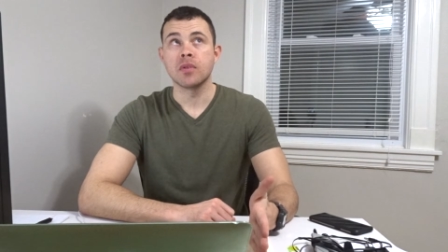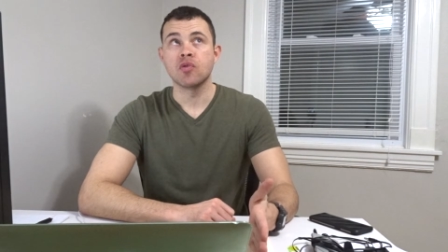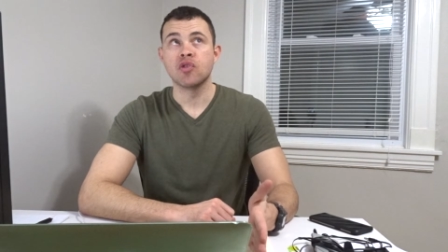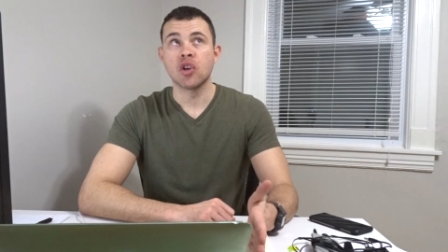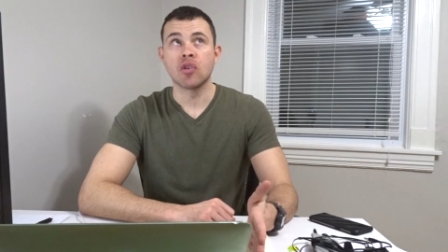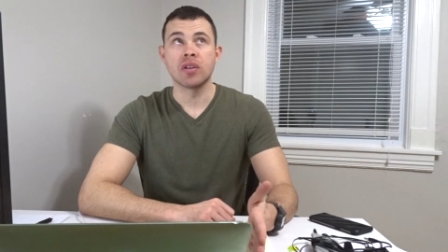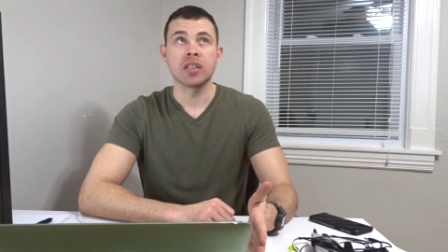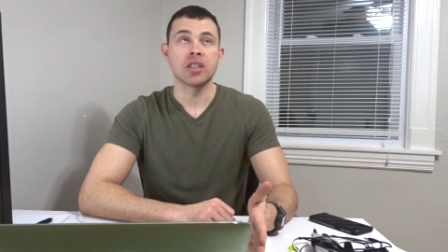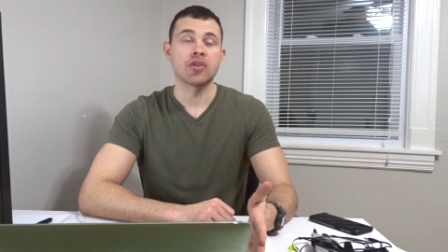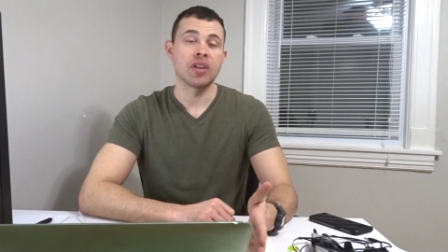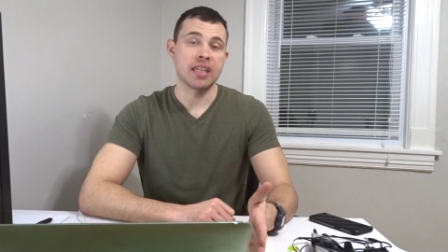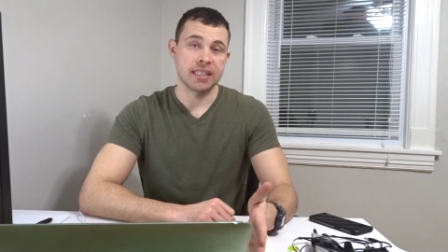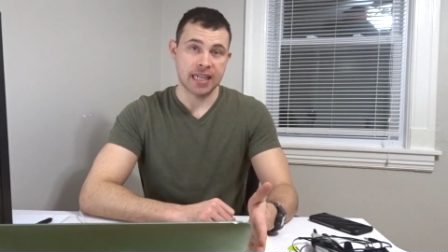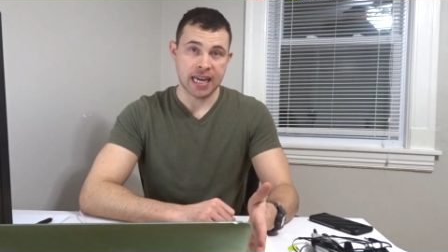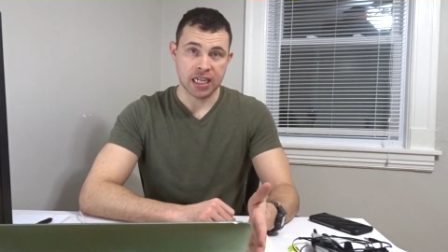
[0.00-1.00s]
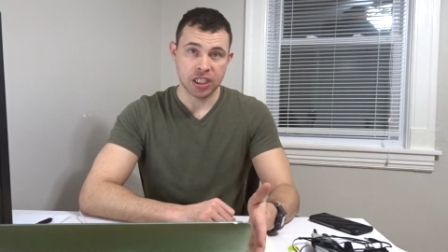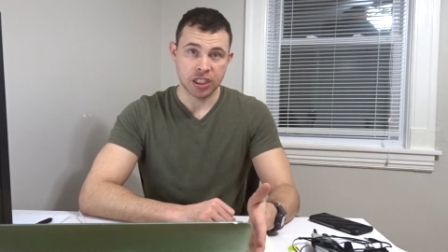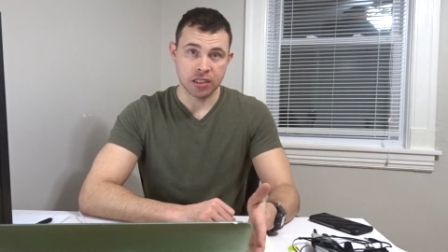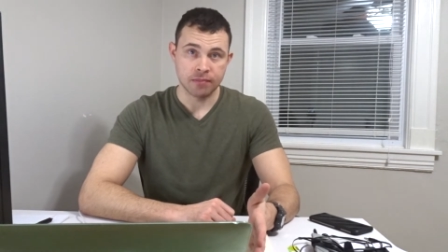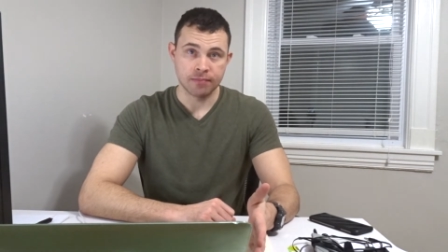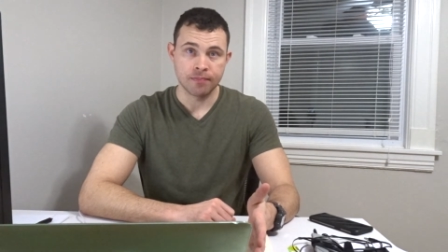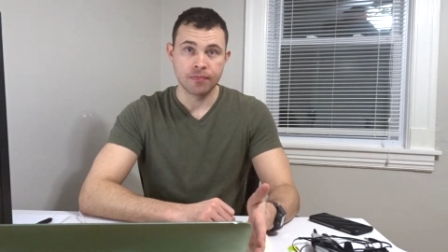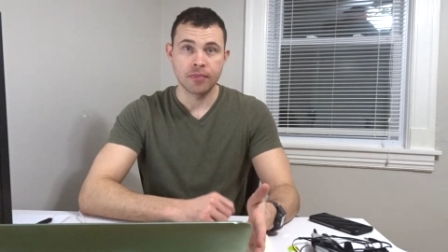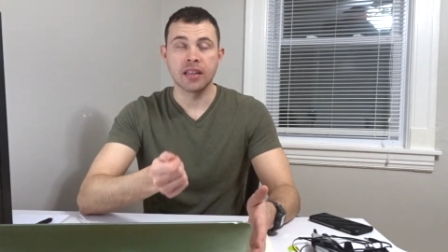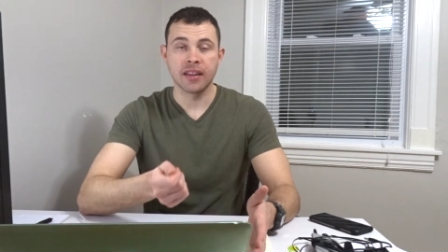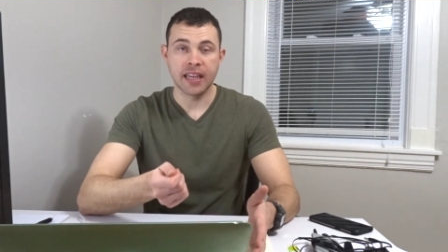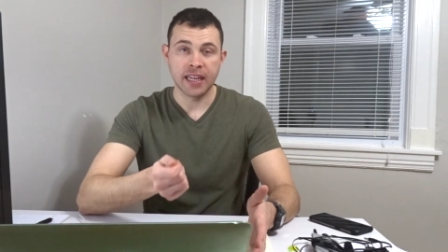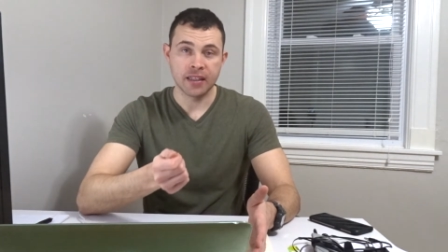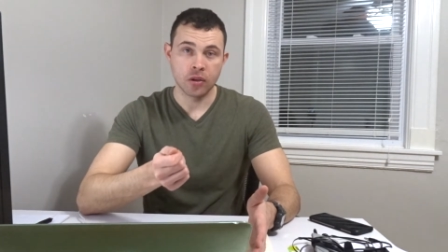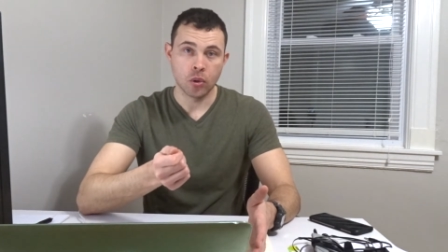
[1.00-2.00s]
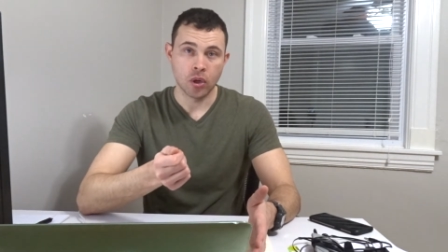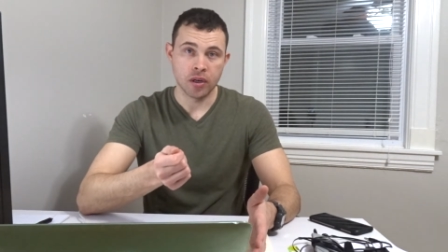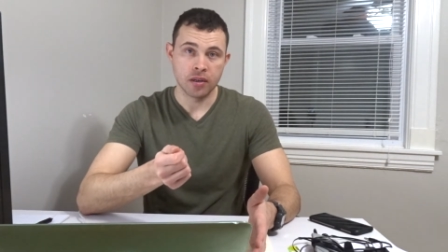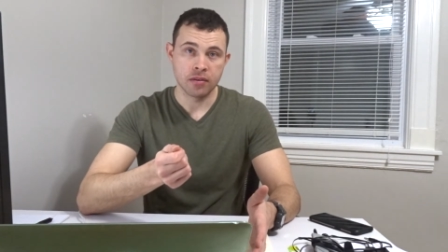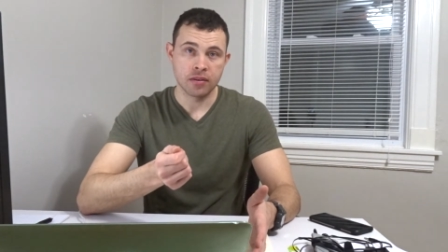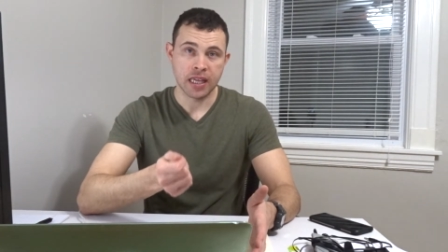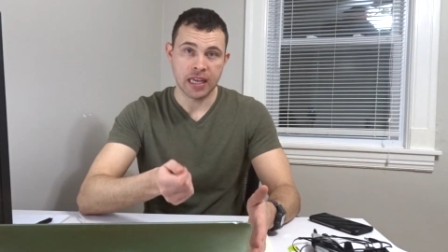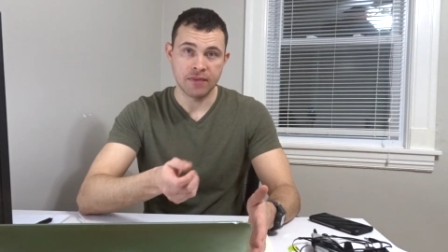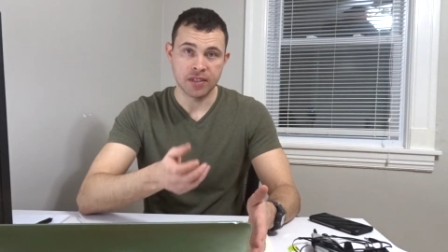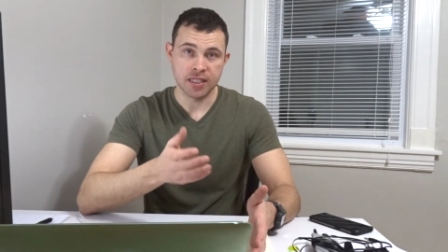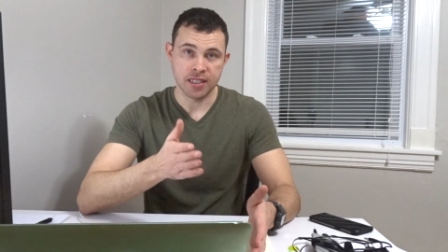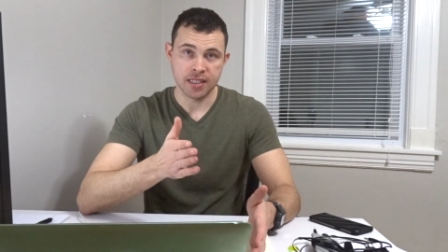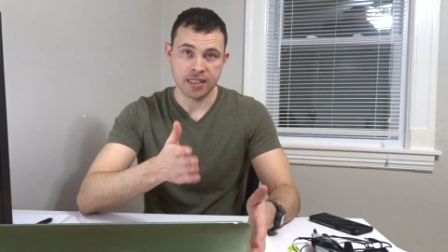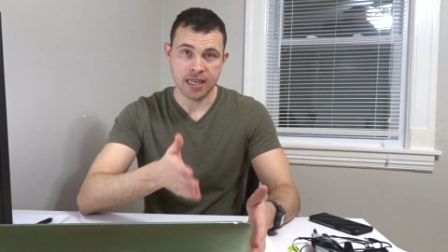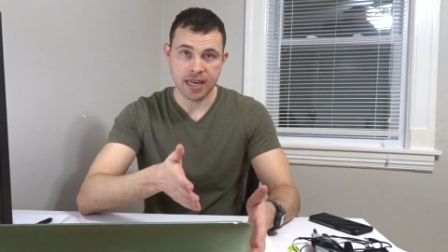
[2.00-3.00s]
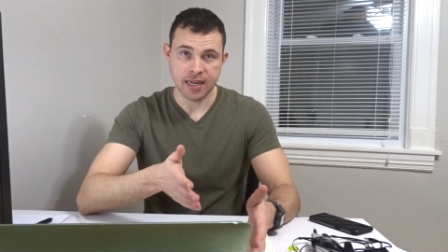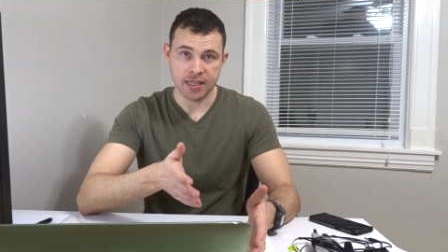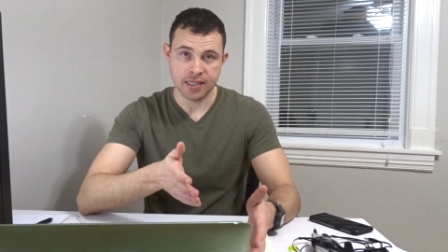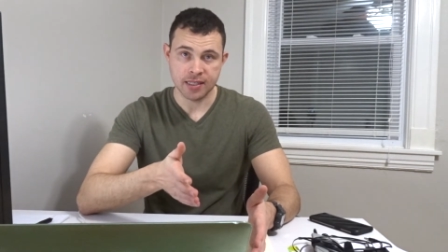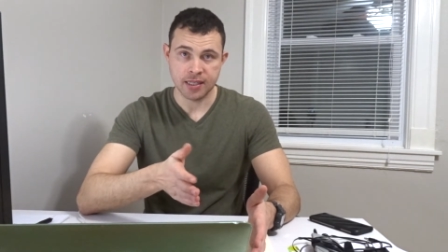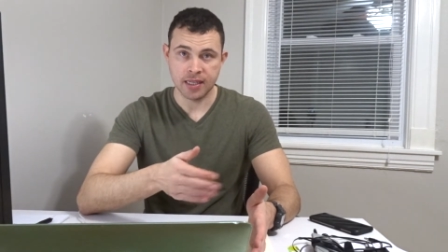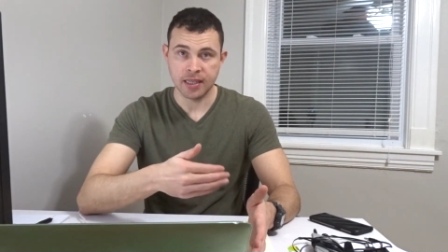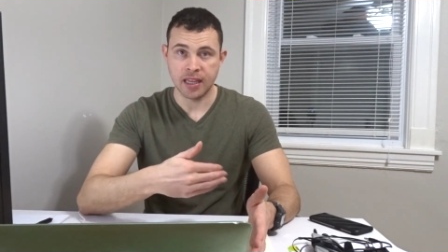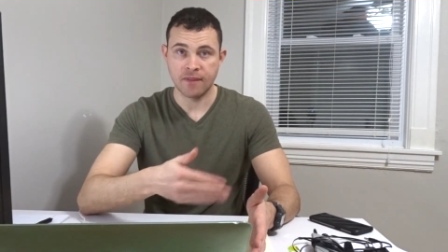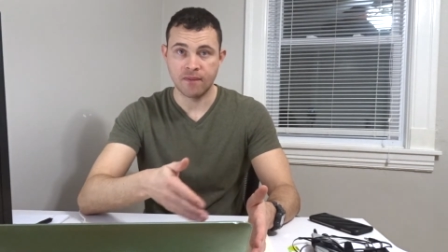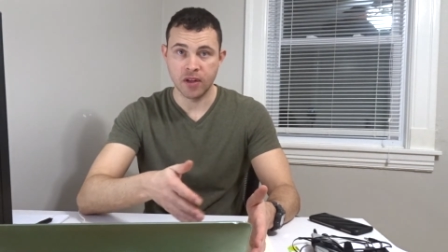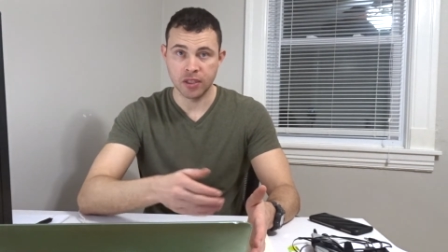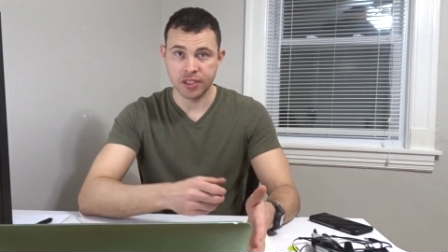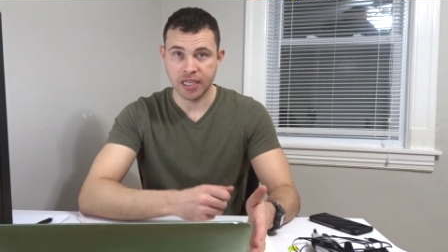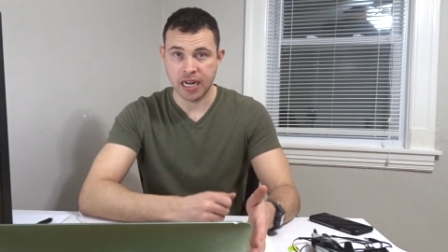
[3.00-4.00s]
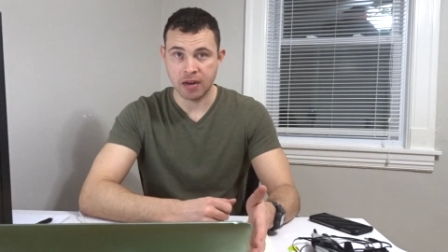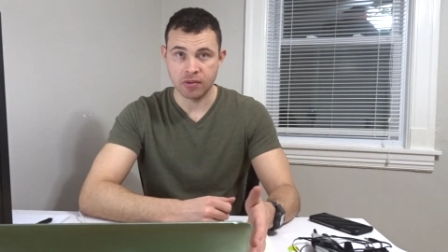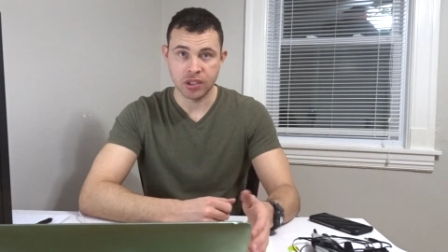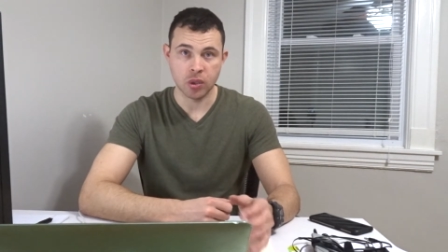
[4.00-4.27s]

during the transaction, the landlord gave it to the tenants and they filled it out.